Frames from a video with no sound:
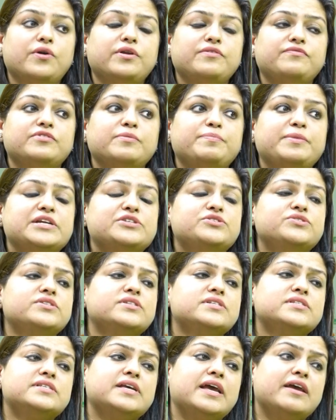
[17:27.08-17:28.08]
if the patient
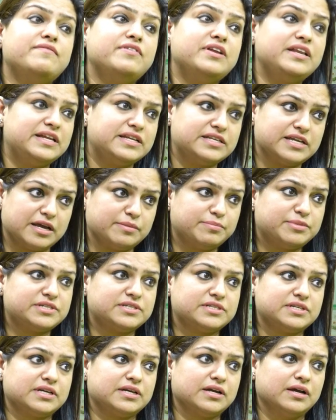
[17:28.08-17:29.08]
is heavily
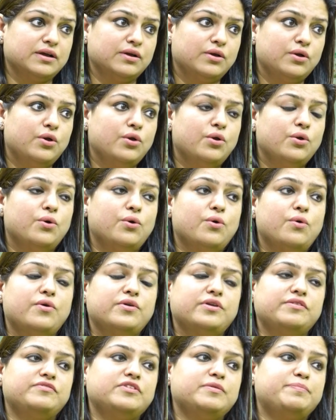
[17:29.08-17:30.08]
diabetic, or
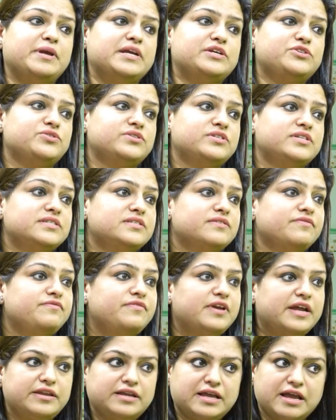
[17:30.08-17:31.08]
if the patient is a
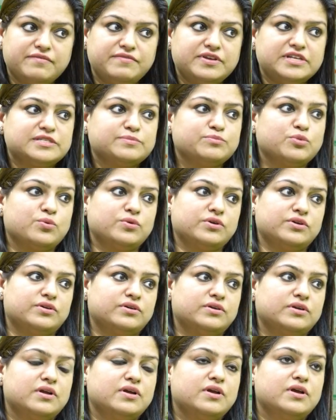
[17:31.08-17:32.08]
very heavy smoker.
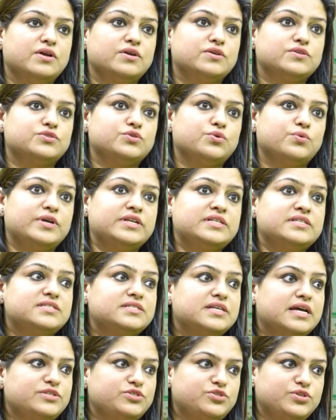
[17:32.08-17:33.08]
So in
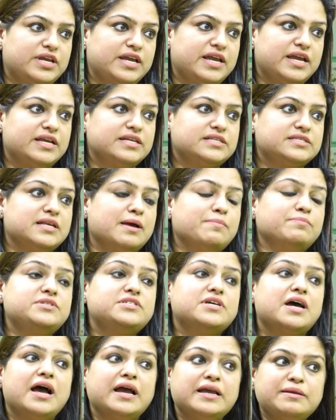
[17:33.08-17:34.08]
such case,
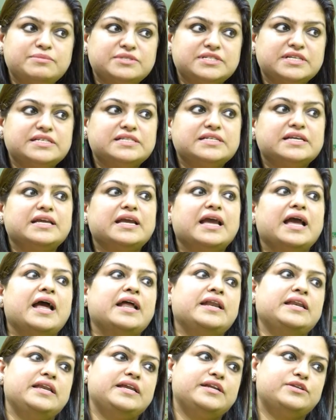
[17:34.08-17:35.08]
sometimes it
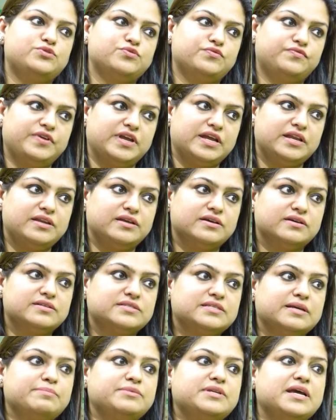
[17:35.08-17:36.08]
can lead to failure,
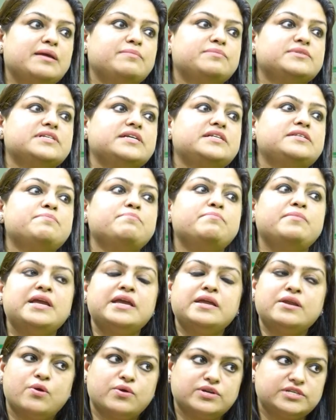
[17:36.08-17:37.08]
sometimes it may
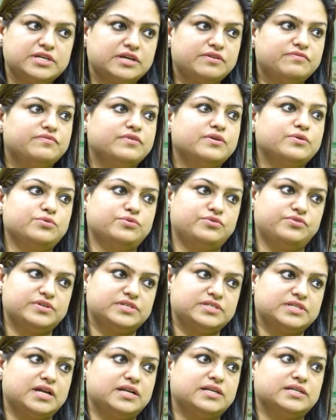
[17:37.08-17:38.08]
not give a good
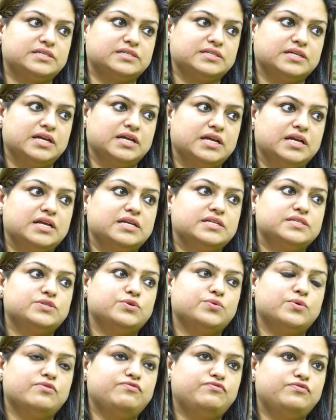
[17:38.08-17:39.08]
result. So
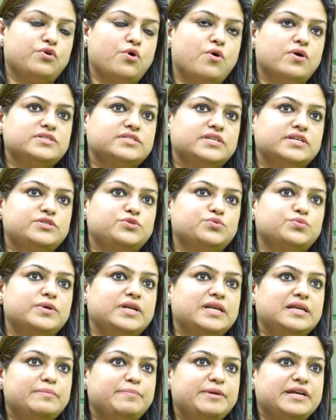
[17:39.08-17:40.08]
of course, it
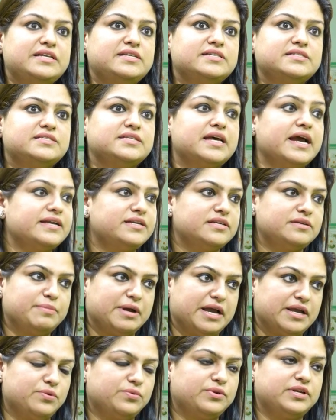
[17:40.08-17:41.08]
will be decided
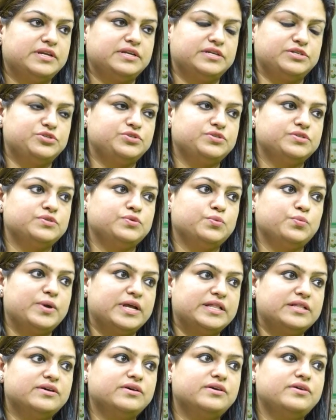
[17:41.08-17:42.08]
by your clinician
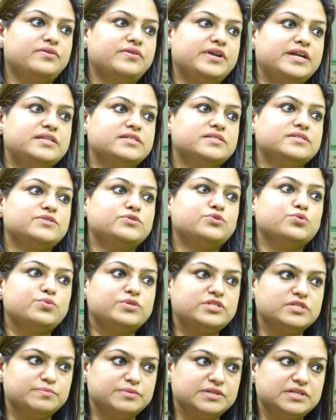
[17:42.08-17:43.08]
whether it is
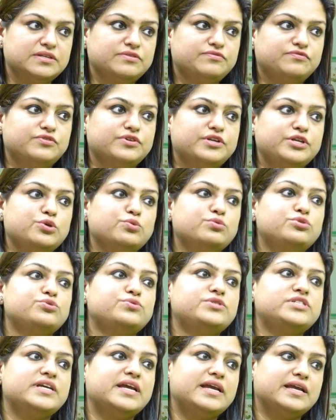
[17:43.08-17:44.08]
suitable for you to
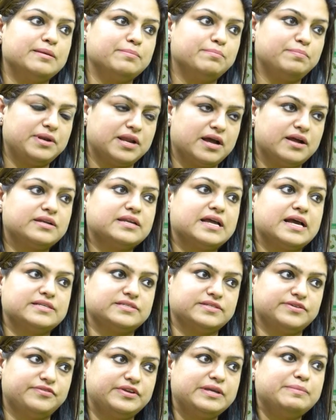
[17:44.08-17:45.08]
take implant as
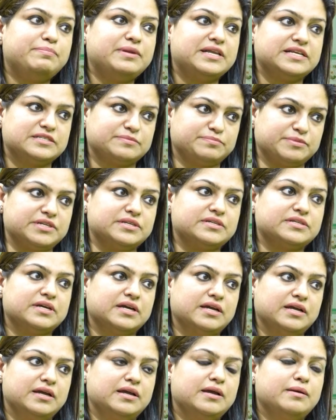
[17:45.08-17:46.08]
a replacement.
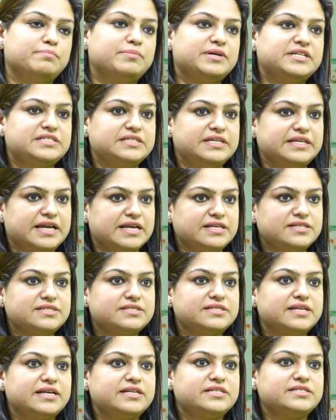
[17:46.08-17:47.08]
But yes,
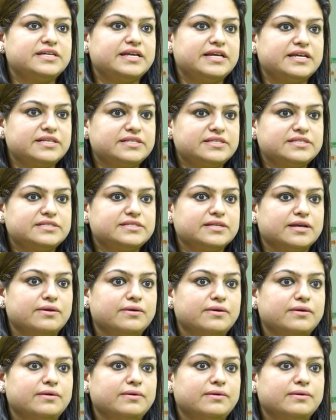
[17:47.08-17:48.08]
it is
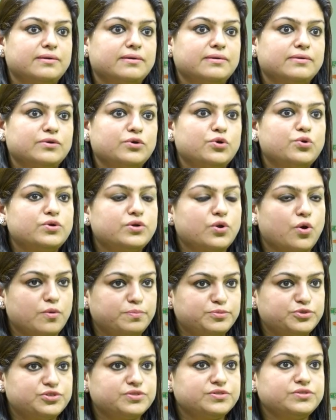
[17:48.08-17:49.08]
a good
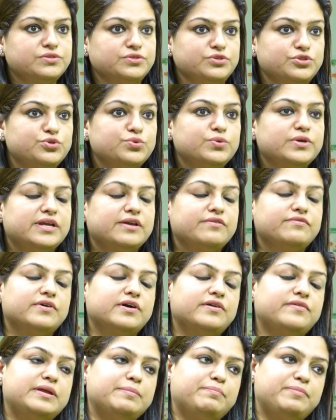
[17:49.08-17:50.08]
option to give a
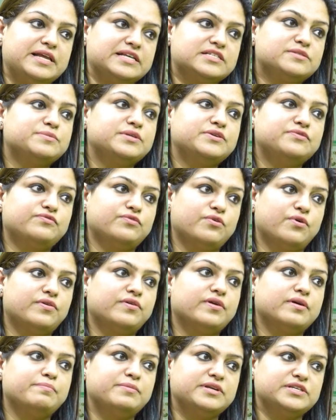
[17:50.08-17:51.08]
replacement for
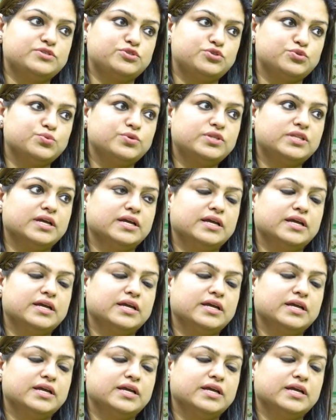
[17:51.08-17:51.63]
a missed tooth.